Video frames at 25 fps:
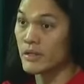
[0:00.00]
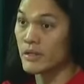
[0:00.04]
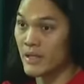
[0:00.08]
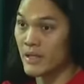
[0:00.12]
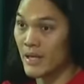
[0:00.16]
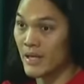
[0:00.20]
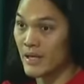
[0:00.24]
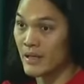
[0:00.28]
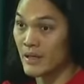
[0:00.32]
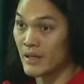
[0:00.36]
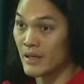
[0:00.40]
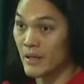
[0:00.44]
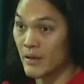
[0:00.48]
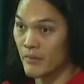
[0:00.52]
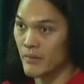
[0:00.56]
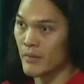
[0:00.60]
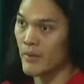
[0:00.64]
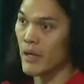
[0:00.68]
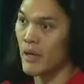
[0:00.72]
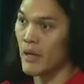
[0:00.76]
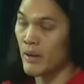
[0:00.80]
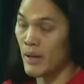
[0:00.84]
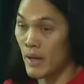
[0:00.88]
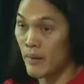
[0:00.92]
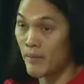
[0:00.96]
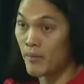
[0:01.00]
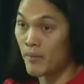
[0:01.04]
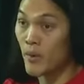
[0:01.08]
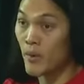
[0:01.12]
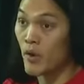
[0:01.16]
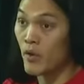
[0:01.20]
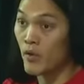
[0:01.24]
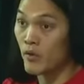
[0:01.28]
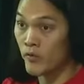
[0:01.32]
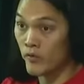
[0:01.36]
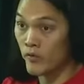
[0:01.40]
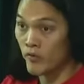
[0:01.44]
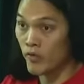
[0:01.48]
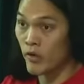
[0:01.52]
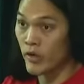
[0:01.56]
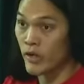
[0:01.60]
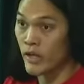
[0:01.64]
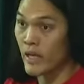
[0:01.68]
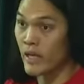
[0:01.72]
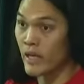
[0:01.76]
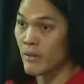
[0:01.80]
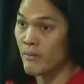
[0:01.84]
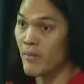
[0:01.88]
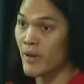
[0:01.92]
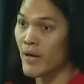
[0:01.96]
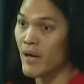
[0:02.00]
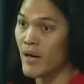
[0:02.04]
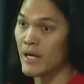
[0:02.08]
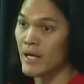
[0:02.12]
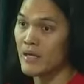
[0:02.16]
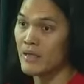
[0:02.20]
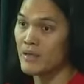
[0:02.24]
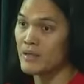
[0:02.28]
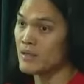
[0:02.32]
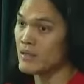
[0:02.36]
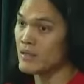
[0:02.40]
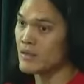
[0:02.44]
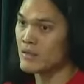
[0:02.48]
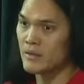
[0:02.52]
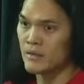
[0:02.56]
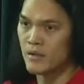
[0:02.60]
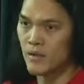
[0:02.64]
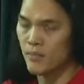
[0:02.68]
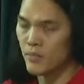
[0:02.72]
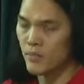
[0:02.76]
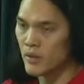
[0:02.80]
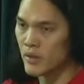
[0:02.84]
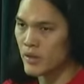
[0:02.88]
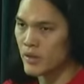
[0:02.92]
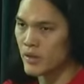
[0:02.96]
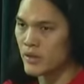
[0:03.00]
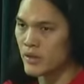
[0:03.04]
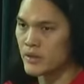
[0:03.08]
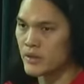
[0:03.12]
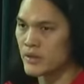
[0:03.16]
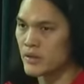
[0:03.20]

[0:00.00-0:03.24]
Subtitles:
Exactly, and both front and back. It completely.